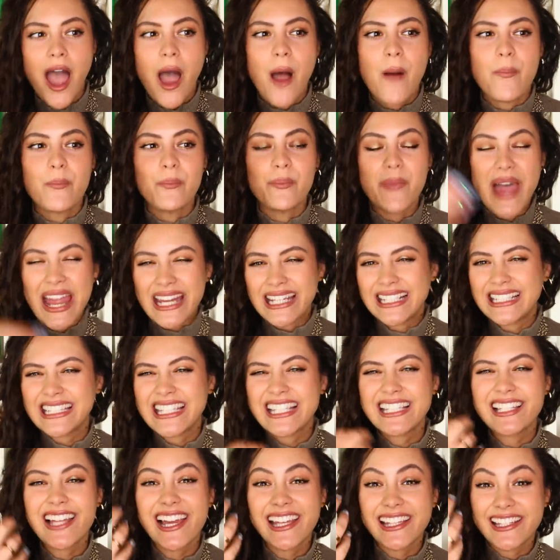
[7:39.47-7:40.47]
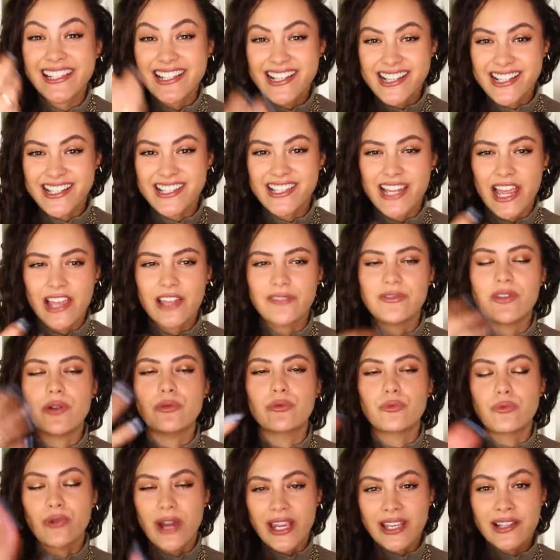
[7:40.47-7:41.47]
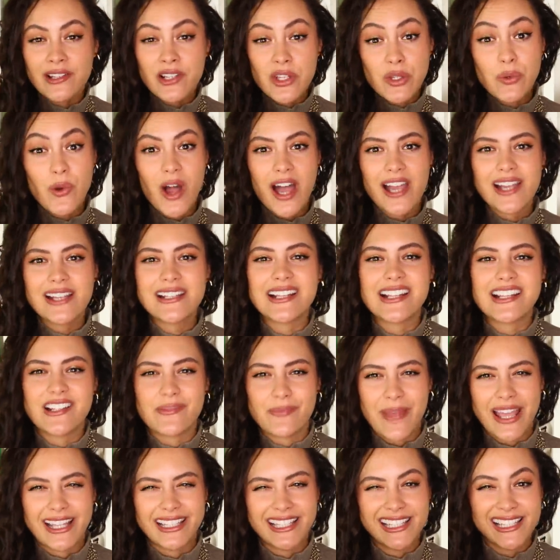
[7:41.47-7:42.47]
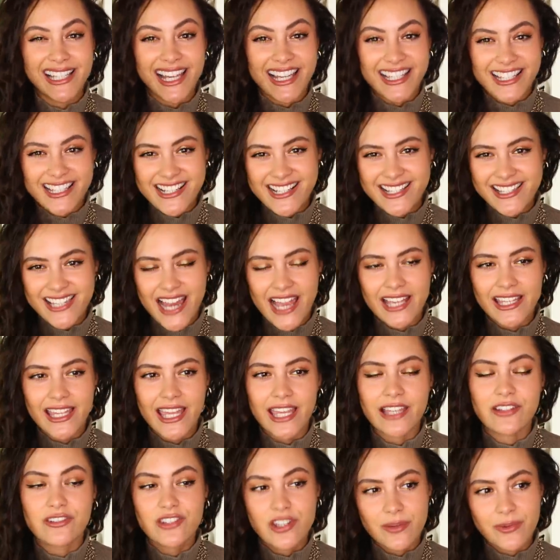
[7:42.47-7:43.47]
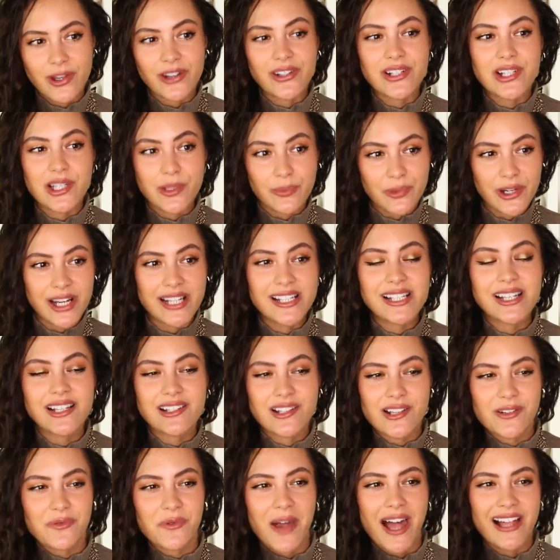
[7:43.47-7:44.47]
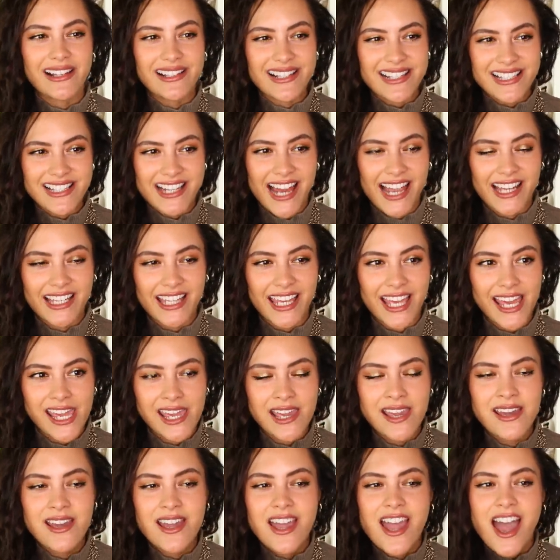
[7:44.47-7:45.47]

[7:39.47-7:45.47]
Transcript: Mainly like, rings-wise, it's mainly like stacking. To be honest, the bracelets as well, stacking.